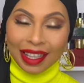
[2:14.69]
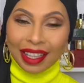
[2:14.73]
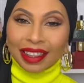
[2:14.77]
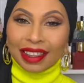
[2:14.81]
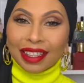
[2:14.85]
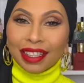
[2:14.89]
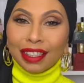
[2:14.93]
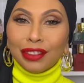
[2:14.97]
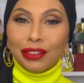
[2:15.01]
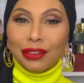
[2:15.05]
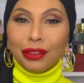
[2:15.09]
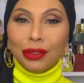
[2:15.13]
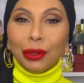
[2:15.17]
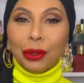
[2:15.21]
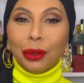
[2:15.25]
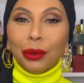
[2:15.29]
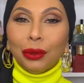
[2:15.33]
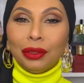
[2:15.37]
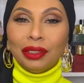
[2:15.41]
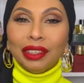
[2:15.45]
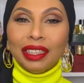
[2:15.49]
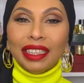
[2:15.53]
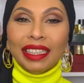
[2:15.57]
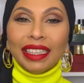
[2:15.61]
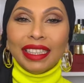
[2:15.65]
This you
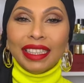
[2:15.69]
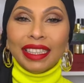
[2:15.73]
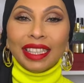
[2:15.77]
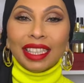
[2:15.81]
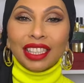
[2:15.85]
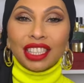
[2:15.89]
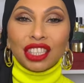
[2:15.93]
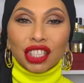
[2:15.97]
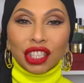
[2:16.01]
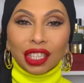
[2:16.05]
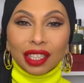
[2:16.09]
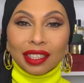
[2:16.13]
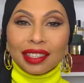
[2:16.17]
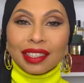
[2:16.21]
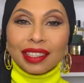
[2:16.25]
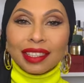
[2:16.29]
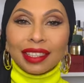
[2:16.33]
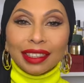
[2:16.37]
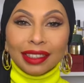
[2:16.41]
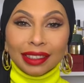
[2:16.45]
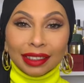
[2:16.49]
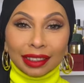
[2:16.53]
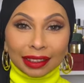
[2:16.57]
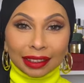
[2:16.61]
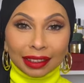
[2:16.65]
only need just
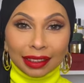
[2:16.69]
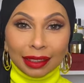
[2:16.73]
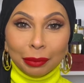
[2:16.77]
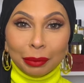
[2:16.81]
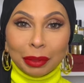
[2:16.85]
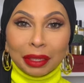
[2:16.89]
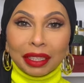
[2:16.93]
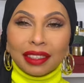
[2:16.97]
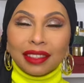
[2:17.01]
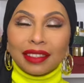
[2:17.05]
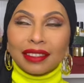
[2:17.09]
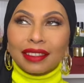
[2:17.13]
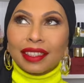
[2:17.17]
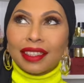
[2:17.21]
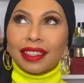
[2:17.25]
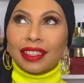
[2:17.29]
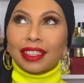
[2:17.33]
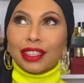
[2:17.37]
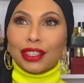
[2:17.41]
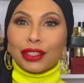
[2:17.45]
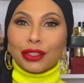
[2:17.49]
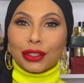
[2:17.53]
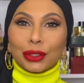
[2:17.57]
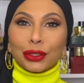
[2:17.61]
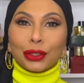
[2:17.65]
a little because it
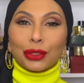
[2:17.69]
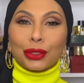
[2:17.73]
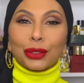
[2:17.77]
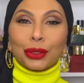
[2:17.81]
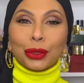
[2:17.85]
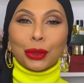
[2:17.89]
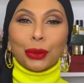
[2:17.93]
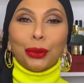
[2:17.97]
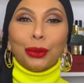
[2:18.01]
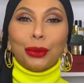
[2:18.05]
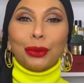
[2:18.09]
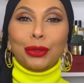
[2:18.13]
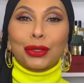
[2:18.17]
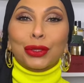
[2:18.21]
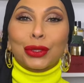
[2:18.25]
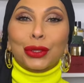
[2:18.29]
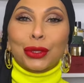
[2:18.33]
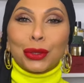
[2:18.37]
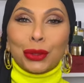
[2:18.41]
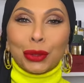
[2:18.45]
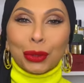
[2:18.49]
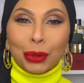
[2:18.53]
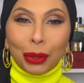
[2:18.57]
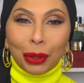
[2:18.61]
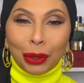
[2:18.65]
is so
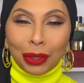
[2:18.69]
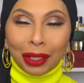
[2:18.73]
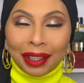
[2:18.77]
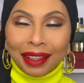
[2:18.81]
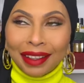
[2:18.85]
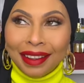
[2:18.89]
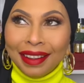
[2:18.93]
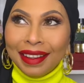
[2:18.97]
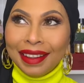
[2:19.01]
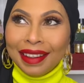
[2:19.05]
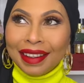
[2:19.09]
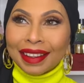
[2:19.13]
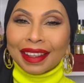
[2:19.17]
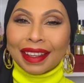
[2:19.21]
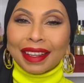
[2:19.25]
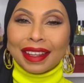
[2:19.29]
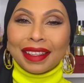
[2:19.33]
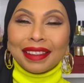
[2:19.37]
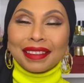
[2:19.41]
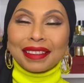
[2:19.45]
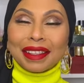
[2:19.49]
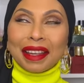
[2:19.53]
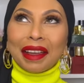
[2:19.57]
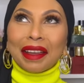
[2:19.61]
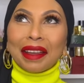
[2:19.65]
strong.
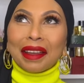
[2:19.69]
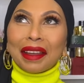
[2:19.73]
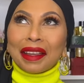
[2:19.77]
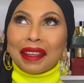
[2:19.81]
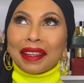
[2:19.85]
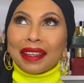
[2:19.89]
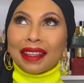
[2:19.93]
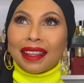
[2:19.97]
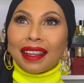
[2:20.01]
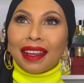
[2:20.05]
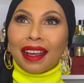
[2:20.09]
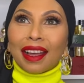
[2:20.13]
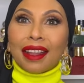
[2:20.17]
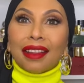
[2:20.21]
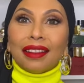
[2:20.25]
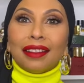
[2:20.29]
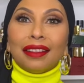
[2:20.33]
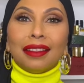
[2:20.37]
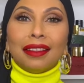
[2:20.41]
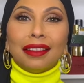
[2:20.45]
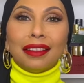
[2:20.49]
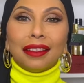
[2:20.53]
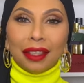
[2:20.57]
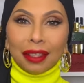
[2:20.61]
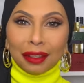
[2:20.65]
Guys, I
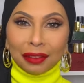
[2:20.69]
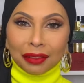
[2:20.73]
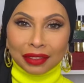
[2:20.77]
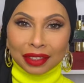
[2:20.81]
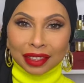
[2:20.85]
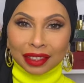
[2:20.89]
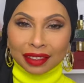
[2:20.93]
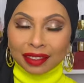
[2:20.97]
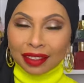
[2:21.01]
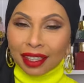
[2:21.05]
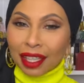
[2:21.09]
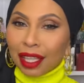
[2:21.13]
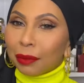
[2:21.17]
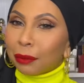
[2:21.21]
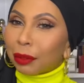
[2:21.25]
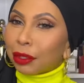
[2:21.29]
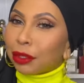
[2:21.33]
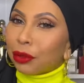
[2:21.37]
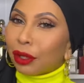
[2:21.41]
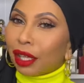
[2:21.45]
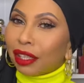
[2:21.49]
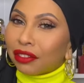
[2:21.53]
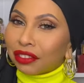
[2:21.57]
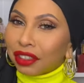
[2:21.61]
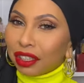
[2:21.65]
love this, but
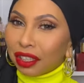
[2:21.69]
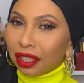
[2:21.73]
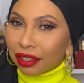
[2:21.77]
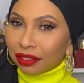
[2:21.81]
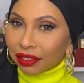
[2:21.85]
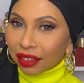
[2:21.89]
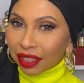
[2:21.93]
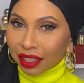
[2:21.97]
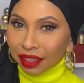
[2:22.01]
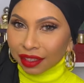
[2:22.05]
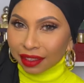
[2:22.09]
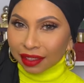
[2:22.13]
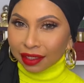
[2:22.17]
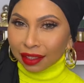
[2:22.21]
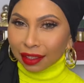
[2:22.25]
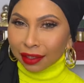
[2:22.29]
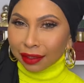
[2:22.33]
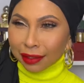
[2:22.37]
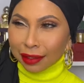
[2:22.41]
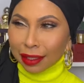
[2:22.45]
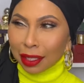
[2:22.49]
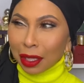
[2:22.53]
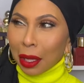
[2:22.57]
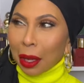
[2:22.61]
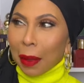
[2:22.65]
you have to love
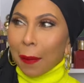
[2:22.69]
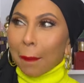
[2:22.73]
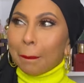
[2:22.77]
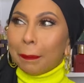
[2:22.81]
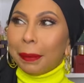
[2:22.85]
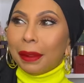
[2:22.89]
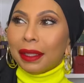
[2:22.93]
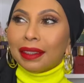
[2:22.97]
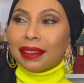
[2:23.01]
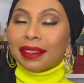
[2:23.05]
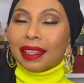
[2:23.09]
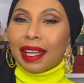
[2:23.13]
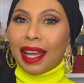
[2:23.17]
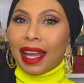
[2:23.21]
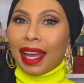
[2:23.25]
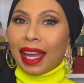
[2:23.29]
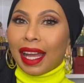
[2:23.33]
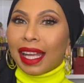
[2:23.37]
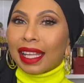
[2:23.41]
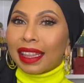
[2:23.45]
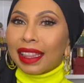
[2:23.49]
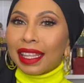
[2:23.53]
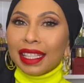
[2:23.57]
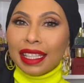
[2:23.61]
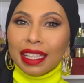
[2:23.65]
incense. But
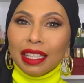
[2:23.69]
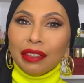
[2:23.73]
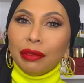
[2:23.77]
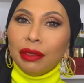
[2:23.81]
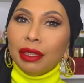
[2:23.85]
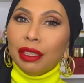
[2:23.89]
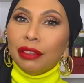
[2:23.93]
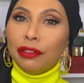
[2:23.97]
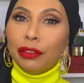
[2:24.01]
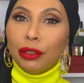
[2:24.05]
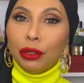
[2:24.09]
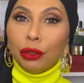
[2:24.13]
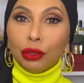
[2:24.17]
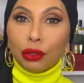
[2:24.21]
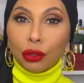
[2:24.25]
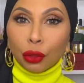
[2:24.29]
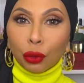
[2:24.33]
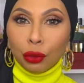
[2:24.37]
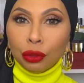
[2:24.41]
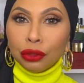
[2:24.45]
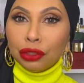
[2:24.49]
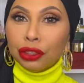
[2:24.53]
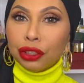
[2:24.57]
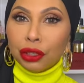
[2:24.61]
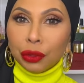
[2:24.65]
I think even if you
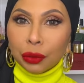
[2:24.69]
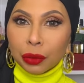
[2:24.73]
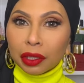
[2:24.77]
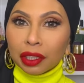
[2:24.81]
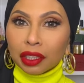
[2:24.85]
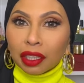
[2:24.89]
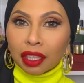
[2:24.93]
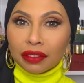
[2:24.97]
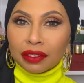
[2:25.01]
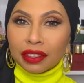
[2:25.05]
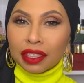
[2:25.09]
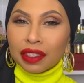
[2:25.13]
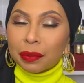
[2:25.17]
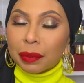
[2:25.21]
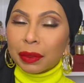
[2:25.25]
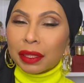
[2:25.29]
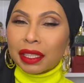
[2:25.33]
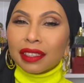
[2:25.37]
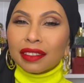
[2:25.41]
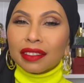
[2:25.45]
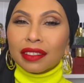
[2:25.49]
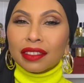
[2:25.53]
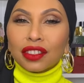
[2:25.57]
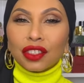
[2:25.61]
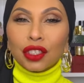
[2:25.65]
don't, you would love this
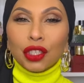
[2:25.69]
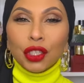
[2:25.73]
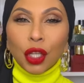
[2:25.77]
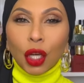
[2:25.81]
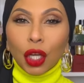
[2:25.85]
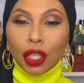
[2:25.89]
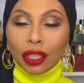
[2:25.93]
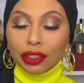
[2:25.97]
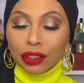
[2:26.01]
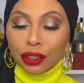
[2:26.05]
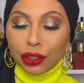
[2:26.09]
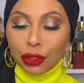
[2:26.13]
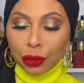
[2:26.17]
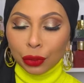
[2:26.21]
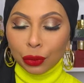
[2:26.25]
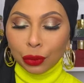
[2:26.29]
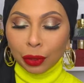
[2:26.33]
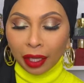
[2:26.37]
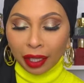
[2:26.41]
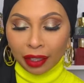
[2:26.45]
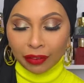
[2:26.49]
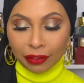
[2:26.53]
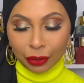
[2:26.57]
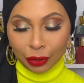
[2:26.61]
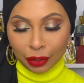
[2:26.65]
because it's not too
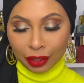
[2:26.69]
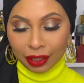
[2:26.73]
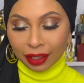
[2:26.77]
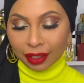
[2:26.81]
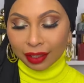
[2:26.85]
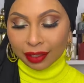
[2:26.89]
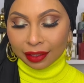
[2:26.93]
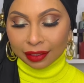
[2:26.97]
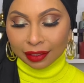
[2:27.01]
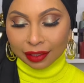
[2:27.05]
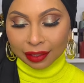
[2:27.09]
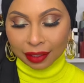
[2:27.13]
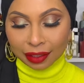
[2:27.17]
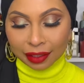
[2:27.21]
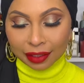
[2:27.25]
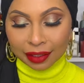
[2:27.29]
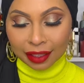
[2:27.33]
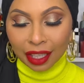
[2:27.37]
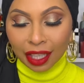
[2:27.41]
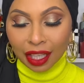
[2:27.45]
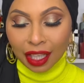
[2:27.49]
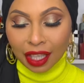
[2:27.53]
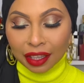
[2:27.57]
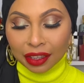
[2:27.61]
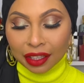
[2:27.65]
heavy on the incense.
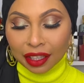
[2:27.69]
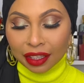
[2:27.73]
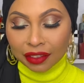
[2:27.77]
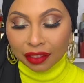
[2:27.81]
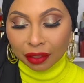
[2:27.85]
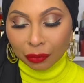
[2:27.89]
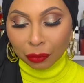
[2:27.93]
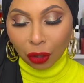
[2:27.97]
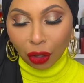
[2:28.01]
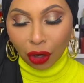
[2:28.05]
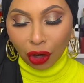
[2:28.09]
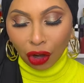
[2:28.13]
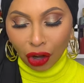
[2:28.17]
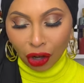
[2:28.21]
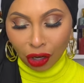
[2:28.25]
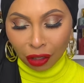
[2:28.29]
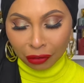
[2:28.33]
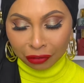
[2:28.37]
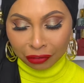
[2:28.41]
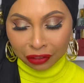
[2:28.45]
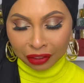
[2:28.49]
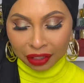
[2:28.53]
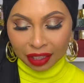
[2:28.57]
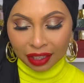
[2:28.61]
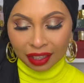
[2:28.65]
There's some
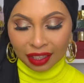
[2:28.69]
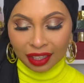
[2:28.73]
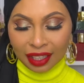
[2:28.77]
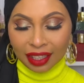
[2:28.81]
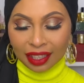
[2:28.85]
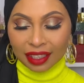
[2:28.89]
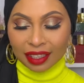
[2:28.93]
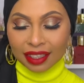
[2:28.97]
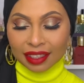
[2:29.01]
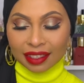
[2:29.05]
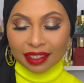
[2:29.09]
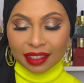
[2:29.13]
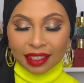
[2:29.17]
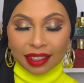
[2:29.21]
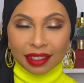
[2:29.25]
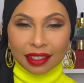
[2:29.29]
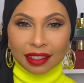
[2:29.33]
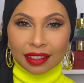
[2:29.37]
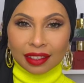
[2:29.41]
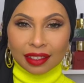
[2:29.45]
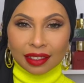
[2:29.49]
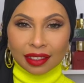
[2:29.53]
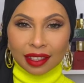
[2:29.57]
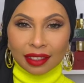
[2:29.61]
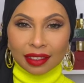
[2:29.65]
coffee, there's
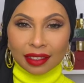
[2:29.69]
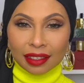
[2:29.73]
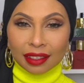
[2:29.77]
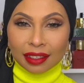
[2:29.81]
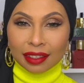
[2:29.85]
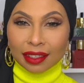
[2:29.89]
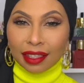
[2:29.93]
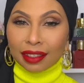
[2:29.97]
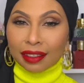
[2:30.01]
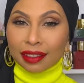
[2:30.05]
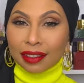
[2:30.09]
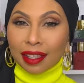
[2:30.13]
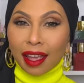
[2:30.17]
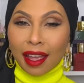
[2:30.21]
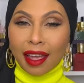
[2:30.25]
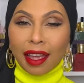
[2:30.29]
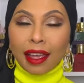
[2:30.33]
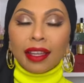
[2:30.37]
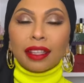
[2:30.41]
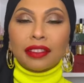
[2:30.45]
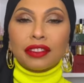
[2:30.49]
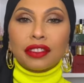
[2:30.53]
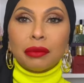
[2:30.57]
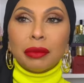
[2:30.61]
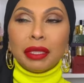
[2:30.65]
incense, there's,
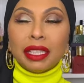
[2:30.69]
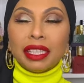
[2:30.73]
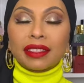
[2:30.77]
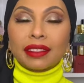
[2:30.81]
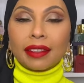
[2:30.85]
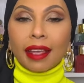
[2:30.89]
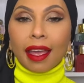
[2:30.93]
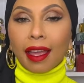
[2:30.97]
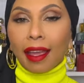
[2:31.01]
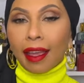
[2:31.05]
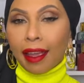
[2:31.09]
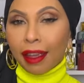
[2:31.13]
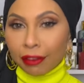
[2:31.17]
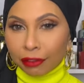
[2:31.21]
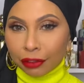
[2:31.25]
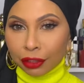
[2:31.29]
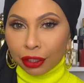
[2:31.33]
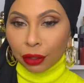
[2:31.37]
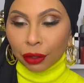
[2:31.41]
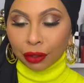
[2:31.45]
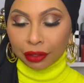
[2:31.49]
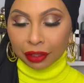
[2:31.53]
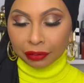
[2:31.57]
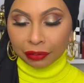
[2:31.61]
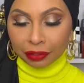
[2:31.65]
to me, it's heavy
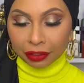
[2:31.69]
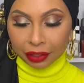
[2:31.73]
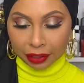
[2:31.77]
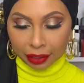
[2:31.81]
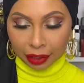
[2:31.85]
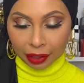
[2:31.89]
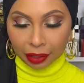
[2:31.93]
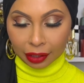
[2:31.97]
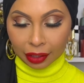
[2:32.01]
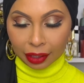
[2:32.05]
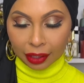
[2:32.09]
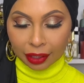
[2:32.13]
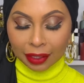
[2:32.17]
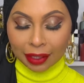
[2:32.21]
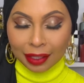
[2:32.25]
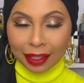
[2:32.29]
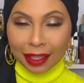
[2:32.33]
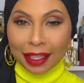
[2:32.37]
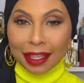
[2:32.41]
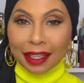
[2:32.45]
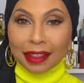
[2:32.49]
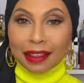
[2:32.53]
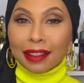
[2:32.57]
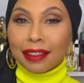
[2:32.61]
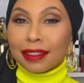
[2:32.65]
on the vanilla.
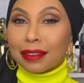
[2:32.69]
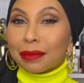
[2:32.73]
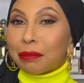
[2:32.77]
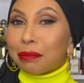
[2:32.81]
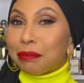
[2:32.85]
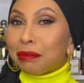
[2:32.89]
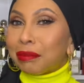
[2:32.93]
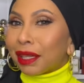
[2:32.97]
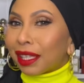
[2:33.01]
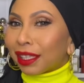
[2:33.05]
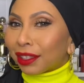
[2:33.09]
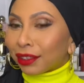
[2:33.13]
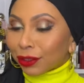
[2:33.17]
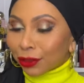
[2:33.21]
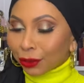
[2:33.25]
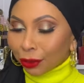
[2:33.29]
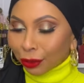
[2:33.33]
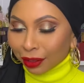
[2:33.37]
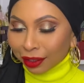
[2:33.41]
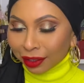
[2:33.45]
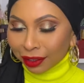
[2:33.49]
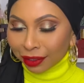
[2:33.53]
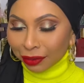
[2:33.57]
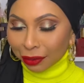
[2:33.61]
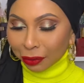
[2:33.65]
There's
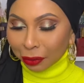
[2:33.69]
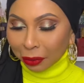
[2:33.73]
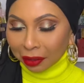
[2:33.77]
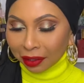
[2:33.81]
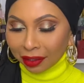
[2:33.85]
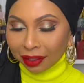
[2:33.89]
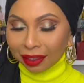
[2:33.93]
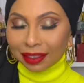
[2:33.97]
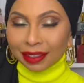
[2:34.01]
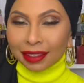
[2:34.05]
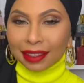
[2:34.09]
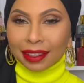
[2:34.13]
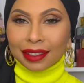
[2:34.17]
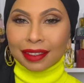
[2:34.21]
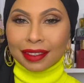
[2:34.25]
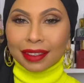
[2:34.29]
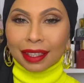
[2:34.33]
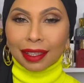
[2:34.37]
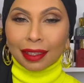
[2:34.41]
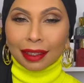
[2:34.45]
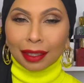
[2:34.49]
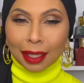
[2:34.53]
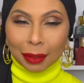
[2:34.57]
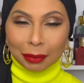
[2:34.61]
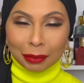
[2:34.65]
benzoin as well, and there's
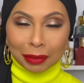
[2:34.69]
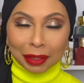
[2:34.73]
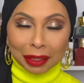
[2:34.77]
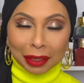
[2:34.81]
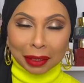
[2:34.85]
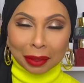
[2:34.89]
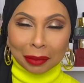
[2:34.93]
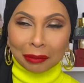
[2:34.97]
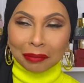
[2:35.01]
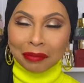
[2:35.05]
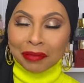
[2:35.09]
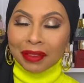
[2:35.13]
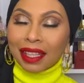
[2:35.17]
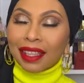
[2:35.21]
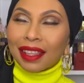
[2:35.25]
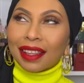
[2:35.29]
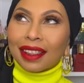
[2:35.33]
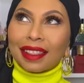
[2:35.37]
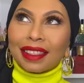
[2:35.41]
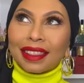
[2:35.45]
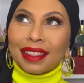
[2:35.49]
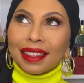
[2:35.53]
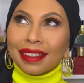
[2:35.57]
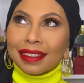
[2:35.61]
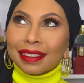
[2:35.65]
labdanum.
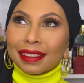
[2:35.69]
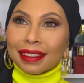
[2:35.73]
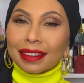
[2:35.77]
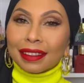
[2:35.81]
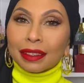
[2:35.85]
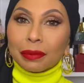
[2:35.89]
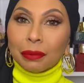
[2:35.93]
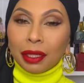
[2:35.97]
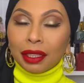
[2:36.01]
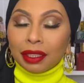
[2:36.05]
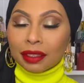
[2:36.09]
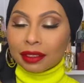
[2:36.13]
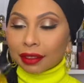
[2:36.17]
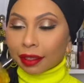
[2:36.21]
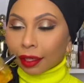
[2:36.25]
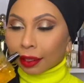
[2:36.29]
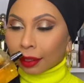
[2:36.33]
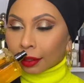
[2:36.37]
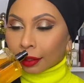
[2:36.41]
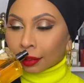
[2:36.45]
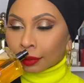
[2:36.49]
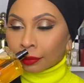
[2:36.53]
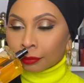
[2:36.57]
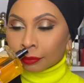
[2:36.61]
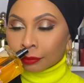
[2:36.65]
This smells like
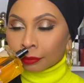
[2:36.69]
a